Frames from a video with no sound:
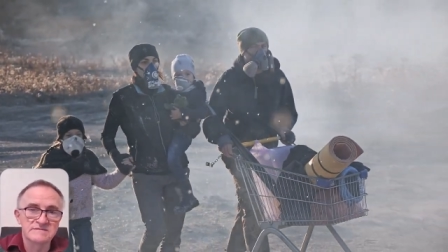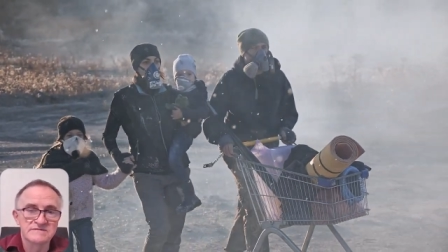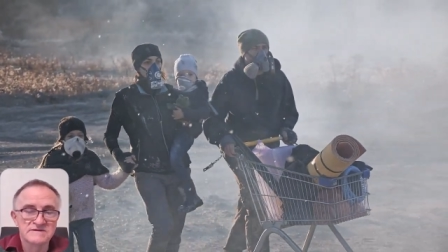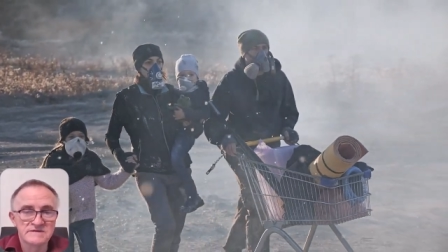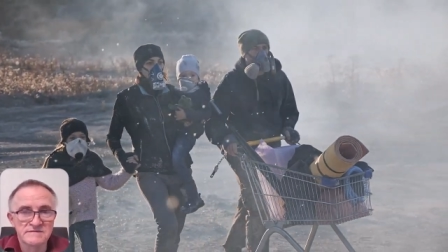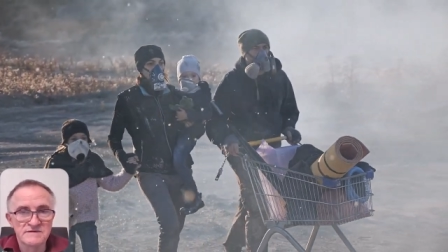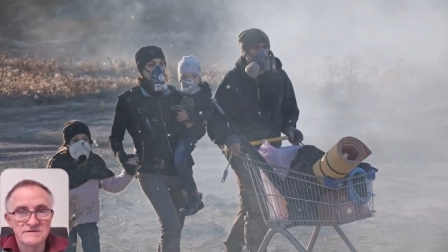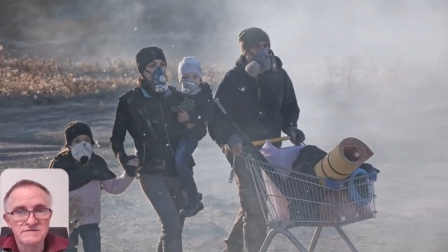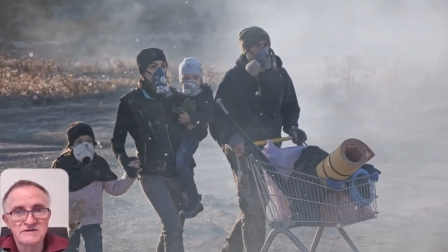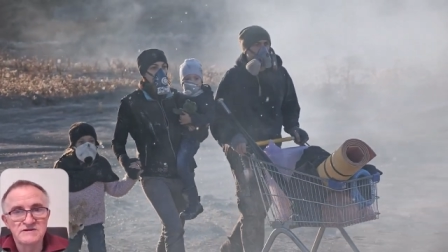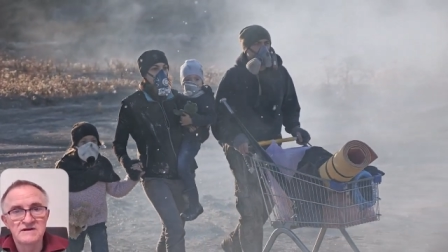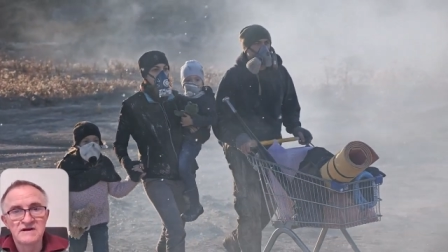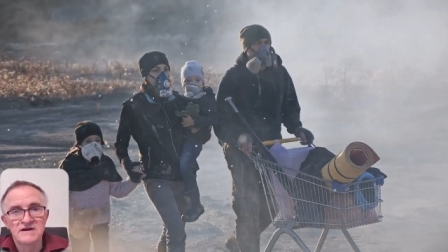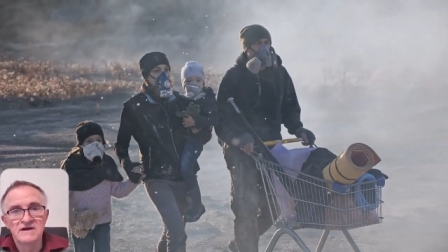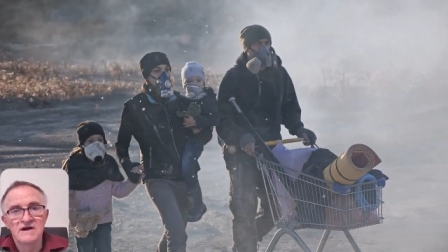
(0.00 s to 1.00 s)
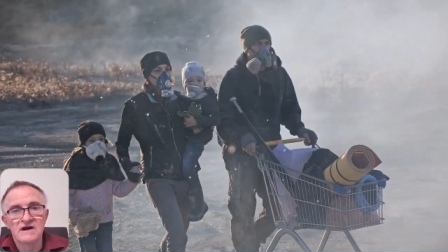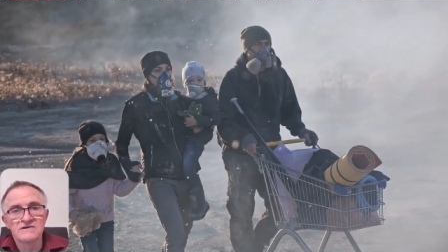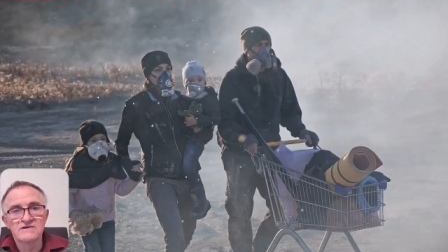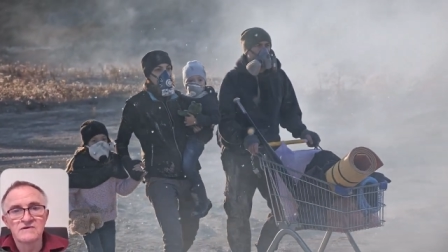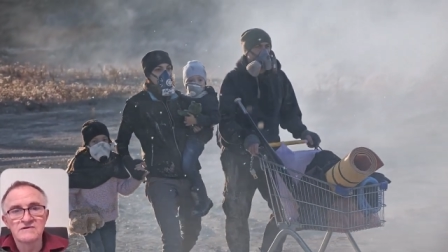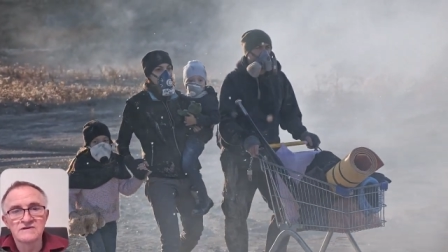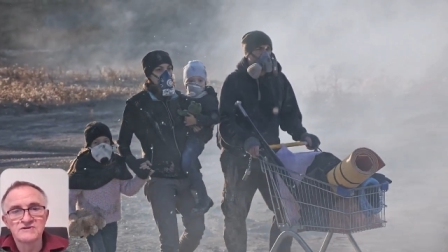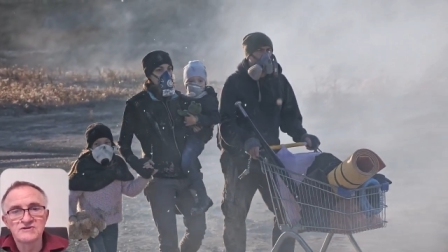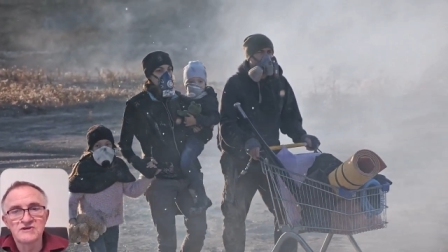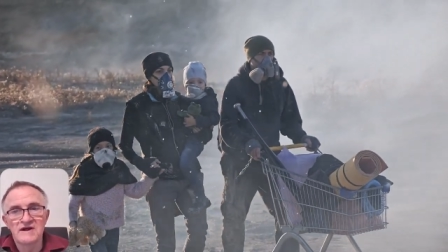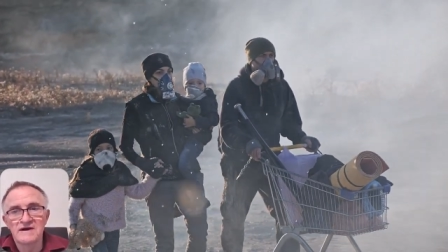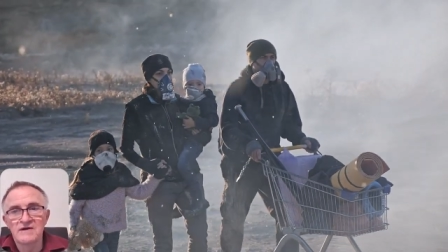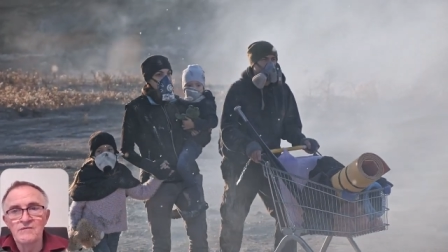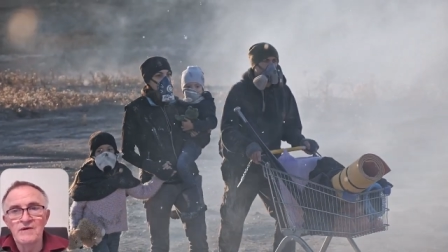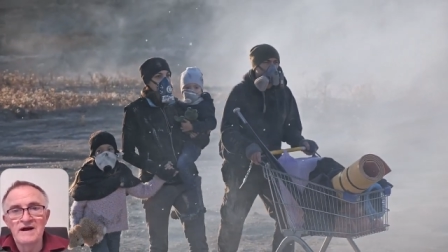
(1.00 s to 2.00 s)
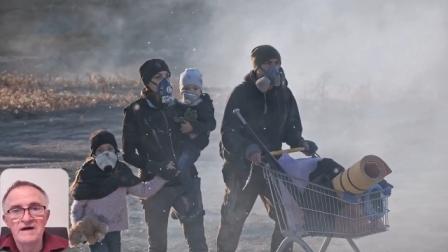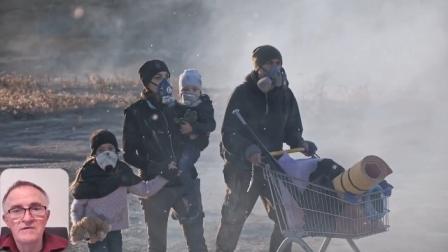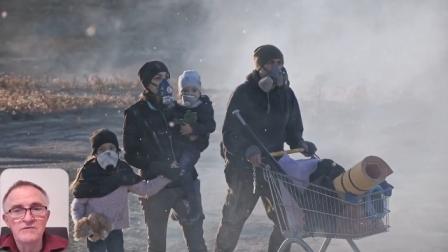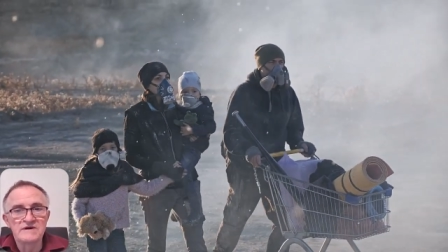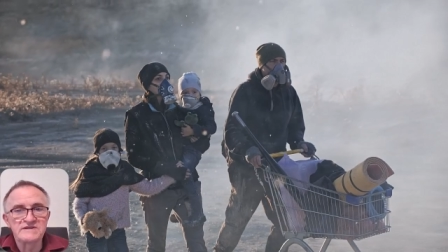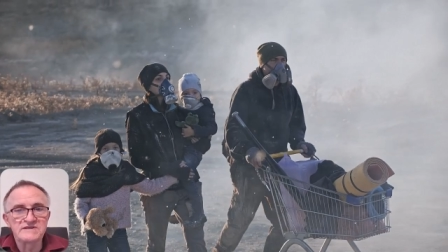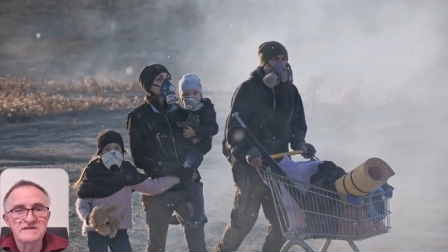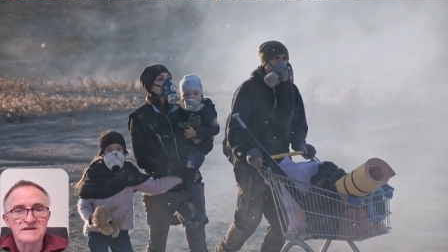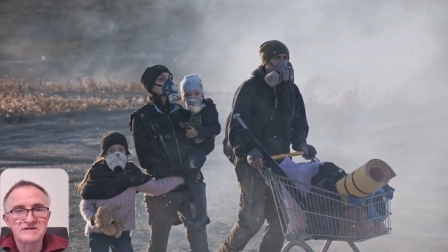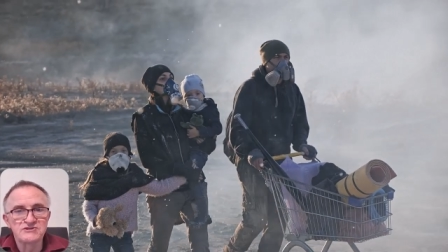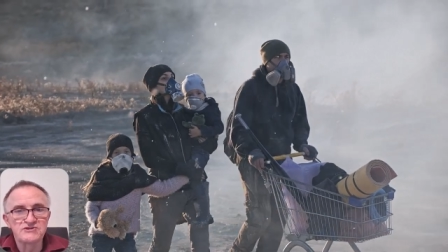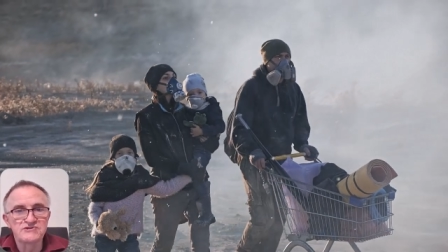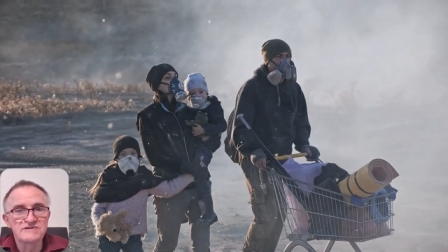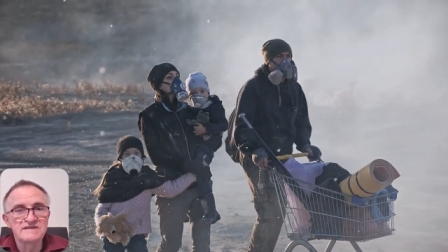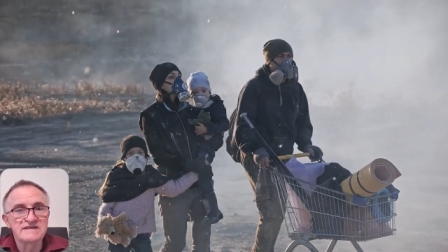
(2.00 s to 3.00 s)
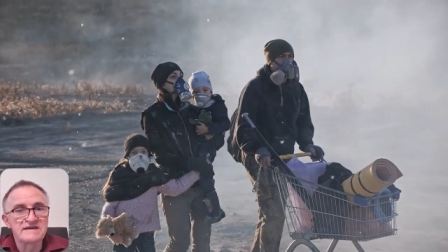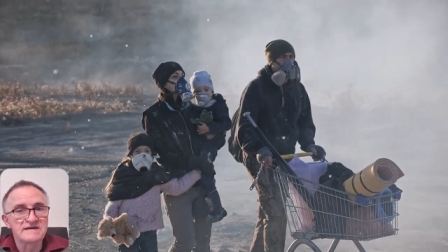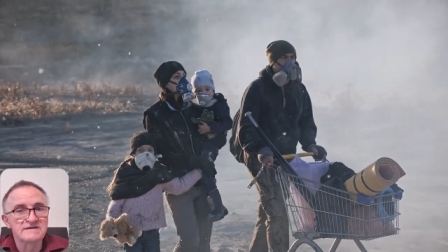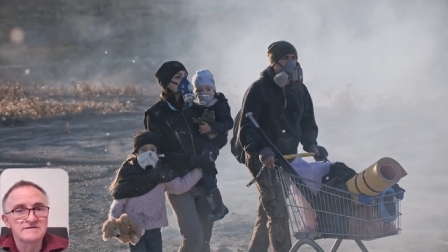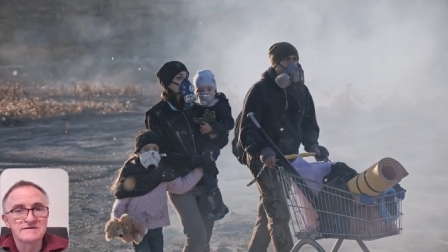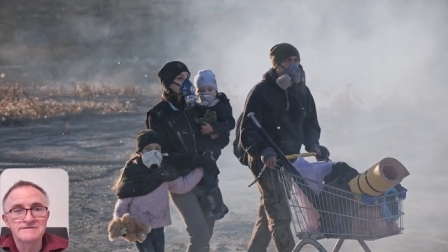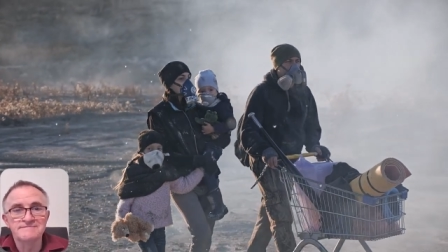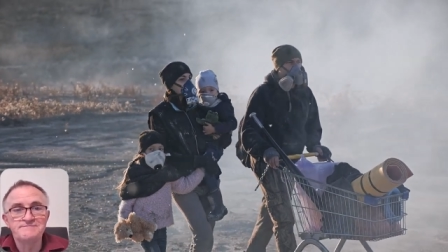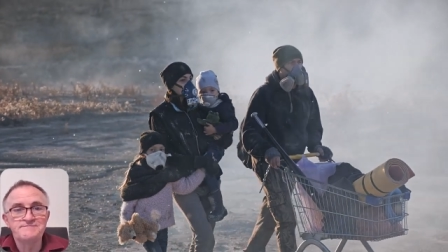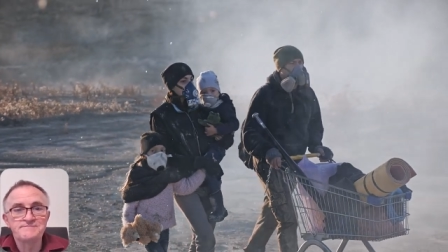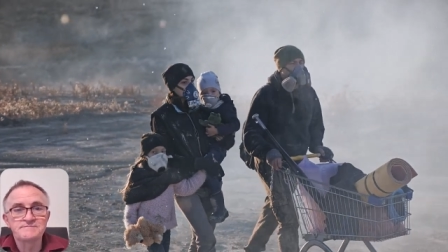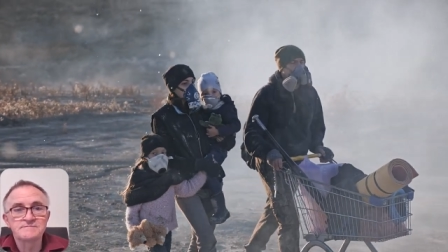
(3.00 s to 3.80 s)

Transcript: which is going to be a total Wild West-style shooting gallery.